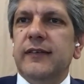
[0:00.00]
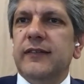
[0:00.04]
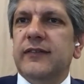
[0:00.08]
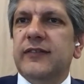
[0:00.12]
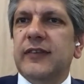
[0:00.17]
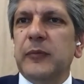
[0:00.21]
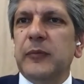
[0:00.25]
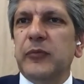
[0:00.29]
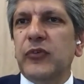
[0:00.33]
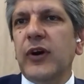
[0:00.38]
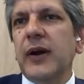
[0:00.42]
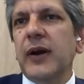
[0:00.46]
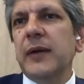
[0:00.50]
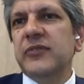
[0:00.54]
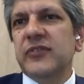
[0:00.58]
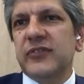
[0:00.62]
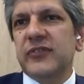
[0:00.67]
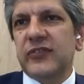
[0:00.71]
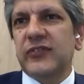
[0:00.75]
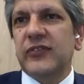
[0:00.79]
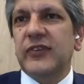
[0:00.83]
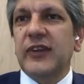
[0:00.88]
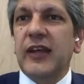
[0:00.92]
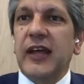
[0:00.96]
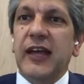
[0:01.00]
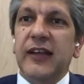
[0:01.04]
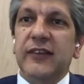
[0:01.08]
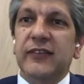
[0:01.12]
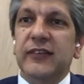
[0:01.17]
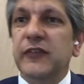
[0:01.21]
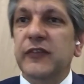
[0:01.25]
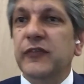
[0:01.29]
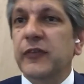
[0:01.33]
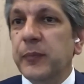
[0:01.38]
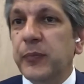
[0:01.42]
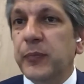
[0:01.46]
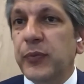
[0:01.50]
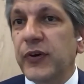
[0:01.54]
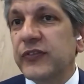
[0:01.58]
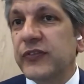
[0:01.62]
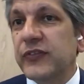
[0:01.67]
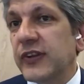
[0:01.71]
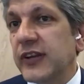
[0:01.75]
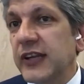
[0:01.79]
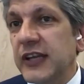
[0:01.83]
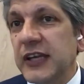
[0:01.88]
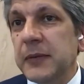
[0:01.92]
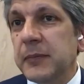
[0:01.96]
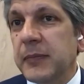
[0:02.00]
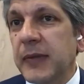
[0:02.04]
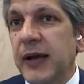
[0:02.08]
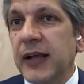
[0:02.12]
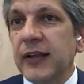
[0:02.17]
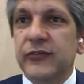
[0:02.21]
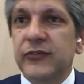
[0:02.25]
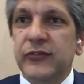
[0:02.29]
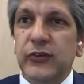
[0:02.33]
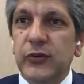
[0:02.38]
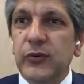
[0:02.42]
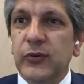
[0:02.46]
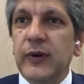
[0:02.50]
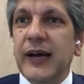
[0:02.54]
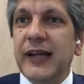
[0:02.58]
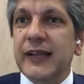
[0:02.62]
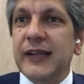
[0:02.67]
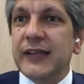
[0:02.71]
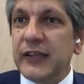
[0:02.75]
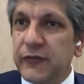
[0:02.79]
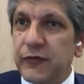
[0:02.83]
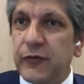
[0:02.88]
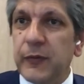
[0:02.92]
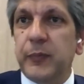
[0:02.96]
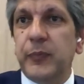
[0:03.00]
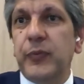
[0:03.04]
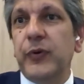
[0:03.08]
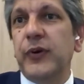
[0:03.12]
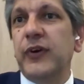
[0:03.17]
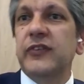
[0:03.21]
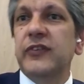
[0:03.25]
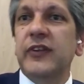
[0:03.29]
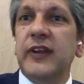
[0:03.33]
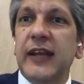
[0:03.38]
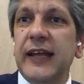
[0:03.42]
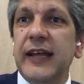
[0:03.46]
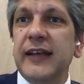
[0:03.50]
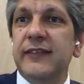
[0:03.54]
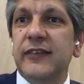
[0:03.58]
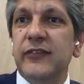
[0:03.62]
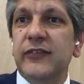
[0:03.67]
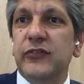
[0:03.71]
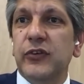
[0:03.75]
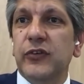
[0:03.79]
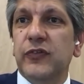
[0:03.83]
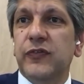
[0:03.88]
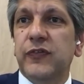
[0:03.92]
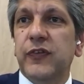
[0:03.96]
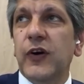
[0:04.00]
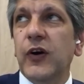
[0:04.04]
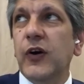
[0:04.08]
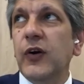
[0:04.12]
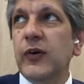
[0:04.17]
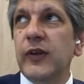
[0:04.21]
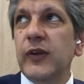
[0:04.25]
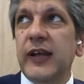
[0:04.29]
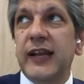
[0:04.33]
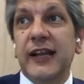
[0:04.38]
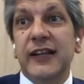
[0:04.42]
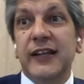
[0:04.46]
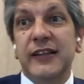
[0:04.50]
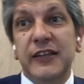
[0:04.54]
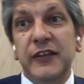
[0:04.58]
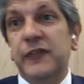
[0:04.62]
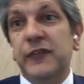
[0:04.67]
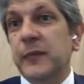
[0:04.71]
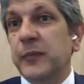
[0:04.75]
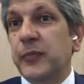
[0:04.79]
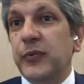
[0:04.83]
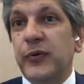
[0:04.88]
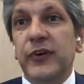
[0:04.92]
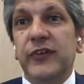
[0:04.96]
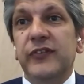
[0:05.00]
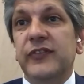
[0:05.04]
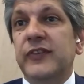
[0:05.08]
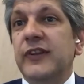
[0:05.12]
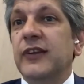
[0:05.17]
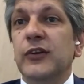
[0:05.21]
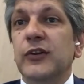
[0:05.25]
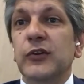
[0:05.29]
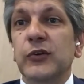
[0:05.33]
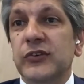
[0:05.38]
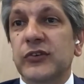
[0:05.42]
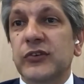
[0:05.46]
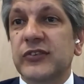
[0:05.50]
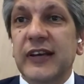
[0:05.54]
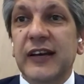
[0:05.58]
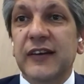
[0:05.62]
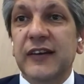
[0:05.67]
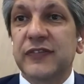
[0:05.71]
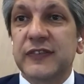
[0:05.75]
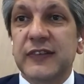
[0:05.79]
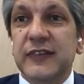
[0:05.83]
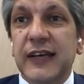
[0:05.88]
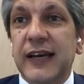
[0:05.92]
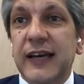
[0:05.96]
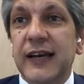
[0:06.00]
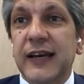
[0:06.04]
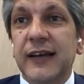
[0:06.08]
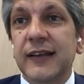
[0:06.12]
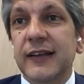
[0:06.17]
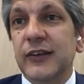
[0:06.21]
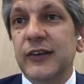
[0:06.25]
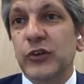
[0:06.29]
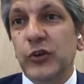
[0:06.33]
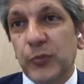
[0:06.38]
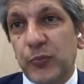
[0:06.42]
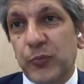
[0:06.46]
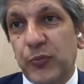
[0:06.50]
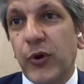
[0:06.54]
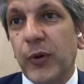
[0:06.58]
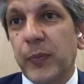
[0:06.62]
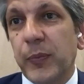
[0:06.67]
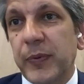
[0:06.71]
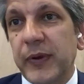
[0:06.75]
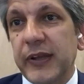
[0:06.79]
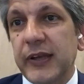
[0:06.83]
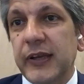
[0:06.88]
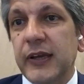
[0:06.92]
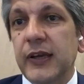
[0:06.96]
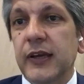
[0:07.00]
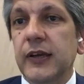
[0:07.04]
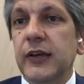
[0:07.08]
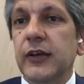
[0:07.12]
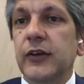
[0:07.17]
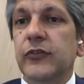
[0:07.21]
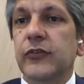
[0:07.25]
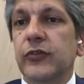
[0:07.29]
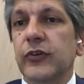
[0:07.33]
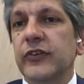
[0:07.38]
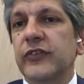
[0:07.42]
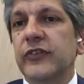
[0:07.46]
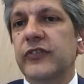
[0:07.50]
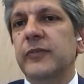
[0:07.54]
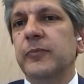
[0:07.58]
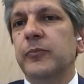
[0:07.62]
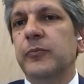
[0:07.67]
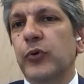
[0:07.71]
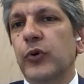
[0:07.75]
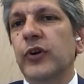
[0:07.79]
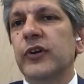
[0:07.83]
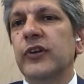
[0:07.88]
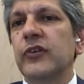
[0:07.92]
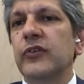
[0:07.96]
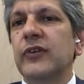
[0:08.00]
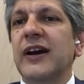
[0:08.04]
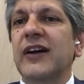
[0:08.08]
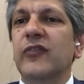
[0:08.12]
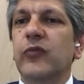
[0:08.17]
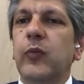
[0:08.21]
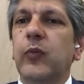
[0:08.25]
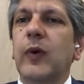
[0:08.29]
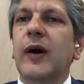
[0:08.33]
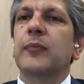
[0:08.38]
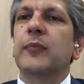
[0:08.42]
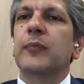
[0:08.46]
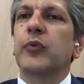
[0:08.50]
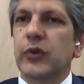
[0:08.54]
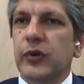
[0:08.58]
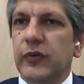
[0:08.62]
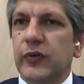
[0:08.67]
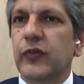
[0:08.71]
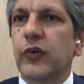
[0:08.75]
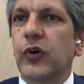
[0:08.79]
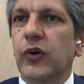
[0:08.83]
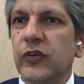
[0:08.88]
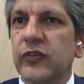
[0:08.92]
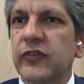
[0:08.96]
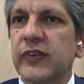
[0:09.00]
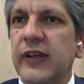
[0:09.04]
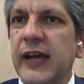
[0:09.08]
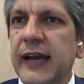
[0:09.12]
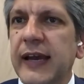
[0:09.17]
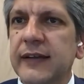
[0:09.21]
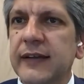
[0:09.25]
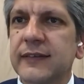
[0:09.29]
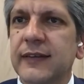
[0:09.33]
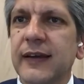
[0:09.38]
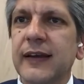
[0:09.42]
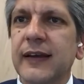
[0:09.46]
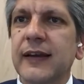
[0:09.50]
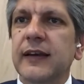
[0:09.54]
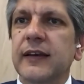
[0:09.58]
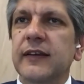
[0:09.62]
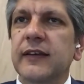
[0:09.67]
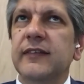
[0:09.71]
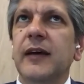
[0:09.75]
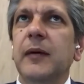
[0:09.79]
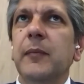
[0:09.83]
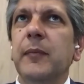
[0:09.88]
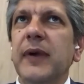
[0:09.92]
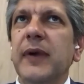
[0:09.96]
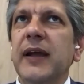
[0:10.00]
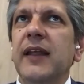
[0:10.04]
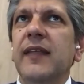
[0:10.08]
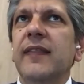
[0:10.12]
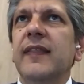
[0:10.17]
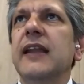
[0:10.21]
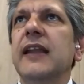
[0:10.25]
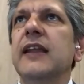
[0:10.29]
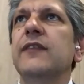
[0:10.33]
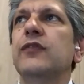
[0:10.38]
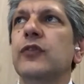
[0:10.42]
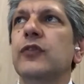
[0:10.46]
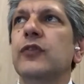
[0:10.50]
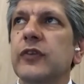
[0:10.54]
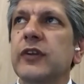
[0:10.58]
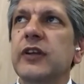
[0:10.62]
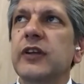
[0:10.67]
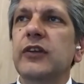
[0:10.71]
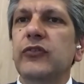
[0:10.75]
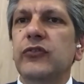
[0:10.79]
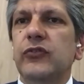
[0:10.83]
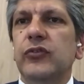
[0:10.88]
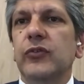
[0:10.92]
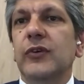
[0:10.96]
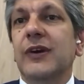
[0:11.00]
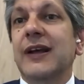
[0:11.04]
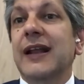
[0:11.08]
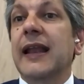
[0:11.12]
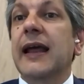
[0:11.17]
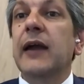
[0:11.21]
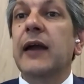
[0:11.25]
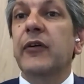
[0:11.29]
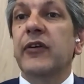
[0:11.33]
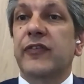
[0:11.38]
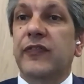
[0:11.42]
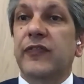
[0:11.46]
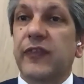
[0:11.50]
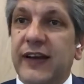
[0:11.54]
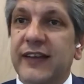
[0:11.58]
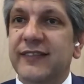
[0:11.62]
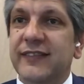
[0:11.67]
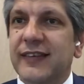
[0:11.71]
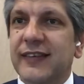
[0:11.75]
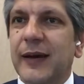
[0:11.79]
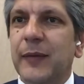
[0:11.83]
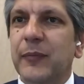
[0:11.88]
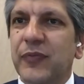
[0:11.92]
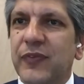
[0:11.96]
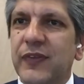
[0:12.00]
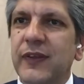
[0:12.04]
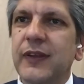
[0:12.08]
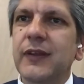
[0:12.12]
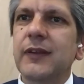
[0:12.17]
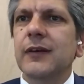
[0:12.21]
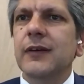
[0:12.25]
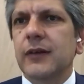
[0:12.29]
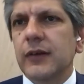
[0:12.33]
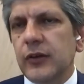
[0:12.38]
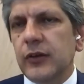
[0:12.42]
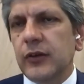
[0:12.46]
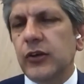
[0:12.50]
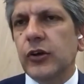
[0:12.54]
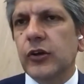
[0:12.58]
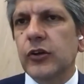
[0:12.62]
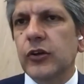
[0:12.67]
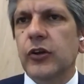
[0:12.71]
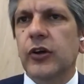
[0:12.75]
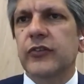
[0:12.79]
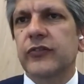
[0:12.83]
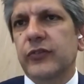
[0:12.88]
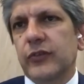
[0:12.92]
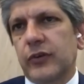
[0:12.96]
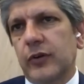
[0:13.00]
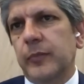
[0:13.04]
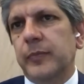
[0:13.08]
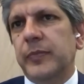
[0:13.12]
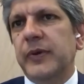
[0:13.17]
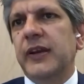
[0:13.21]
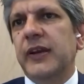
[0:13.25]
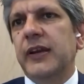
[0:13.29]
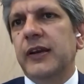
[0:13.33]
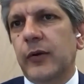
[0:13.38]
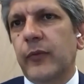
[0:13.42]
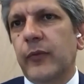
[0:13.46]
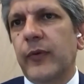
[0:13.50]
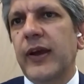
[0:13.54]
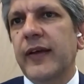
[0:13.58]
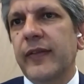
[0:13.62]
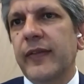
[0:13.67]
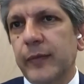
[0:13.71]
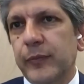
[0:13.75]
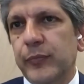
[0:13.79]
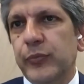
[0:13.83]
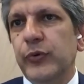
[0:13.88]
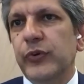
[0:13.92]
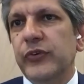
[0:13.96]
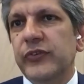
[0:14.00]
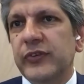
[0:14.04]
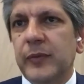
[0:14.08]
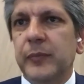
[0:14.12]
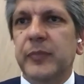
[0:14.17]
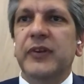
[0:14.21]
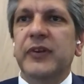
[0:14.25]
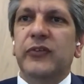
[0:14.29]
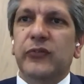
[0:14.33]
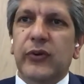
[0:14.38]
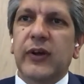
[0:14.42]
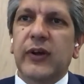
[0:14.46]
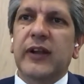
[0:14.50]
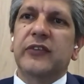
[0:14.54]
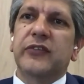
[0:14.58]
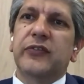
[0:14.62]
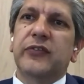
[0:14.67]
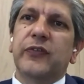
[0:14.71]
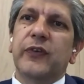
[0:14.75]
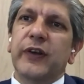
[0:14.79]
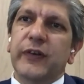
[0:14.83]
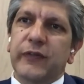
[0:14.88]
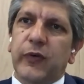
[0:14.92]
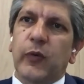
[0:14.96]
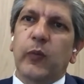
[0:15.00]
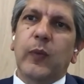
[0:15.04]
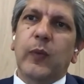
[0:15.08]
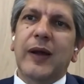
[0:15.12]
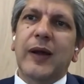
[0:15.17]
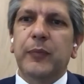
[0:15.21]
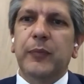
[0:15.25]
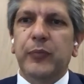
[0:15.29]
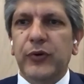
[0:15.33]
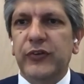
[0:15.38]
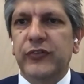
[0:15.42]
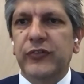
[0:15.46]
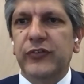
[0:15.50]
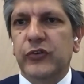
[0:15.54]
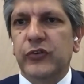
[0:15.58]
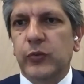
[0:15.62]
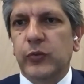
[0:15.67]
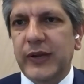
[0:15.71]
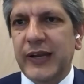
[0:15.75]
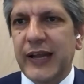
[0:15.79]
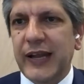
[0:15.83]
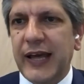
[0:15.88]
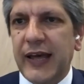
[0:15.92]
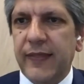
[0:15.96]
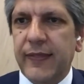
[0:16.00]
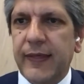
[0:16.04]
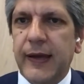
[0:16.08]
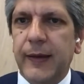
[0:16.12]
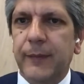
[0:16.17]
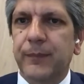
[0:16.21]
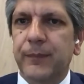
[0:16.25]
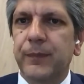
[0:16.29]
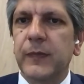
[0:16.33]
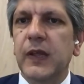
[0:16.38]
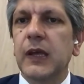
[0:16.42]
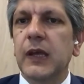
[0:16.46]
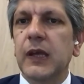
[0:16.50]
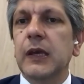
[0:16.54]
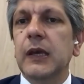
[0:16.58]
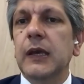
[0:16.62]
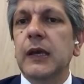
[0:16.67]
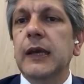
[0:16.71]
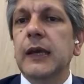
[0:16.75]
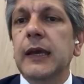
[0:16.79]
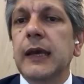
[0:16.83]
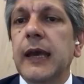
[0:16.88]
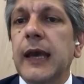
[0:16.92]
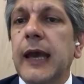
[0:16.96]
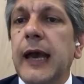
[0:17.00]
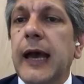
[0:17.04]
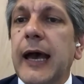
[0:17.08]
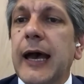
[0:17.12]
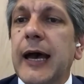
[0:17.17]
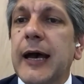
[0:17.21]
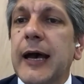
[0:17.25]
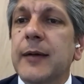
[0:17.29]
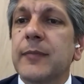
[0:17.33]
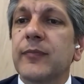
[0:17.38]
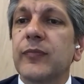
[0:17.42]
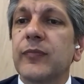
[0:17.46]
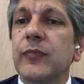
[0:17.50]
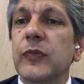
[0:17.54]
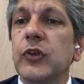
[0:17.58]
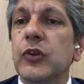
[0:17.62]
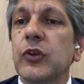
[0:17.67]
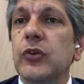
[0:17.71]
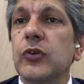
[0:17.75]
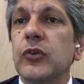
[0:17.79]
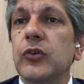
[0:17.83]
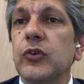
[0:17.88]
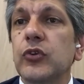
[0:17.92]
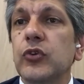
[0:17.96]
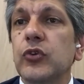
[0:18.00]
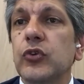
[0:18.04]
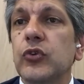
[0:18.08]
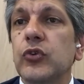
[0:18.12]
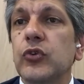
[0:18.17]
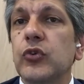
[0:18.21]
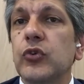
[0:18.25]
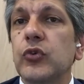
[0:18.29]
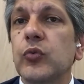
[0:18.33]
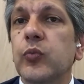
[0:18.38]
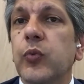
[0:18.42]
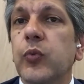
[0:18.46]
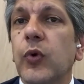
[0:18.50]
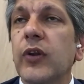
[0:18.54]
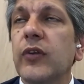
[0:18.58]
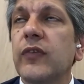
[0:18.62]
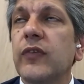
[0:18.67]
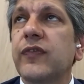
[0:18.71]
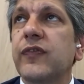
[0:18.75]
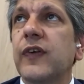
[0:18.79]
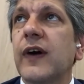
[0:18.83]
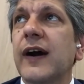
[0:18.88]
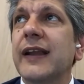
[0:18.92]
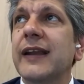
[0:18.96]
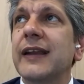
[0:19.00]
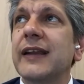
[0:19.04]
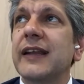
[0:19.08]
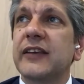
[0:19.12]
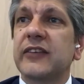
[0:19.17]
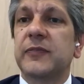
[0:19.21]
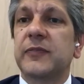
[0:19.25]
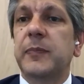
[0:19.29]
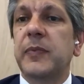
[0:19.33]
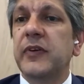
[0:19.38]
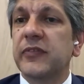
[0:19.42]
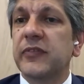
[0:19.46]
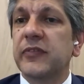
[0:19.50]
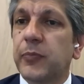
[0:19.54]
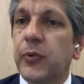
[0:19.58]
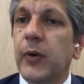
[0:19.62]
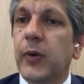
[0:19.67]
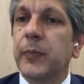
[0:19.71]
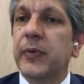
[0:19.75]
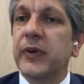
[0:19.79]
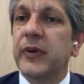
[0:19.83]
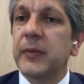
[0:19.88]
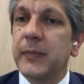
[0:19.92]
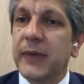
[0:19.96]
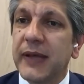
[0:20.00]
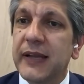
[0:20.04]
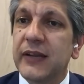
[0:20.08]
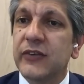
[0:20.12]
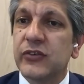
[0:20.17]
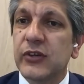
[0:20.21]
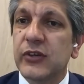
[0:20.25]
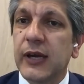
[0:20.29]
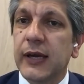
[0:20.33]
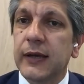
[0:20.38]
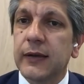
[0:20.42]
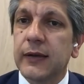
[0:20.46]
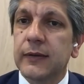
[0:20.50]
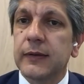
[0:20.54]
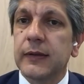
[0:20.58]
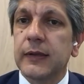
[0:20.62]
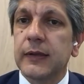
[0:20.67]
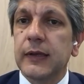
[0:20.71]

sometimes a different person emails you, a different person answers your phone, and a different person looks after your property. So it's important to have one point of contact, somebody that if you need to clarify something, you're not sort of beating around the bush and being transferred from one person to another. Yep. You want to find an experienced property manager